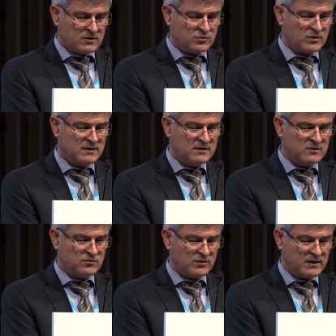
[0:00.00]

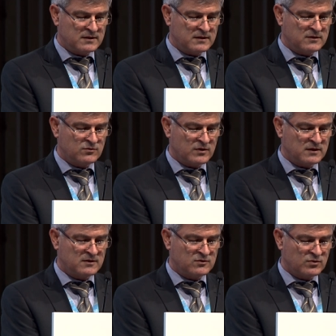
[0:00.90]

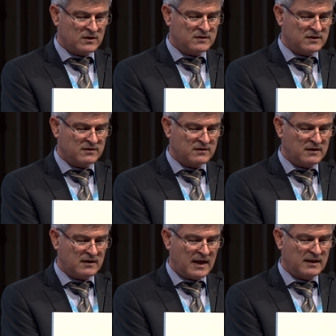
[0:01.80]

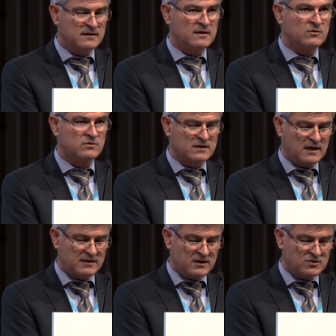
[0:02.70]
2020-2023 ITU
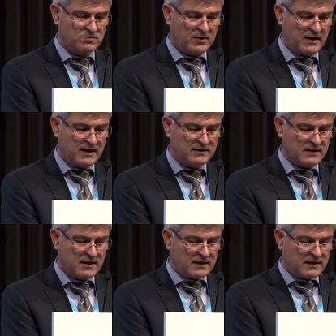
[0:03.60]
strategy plan,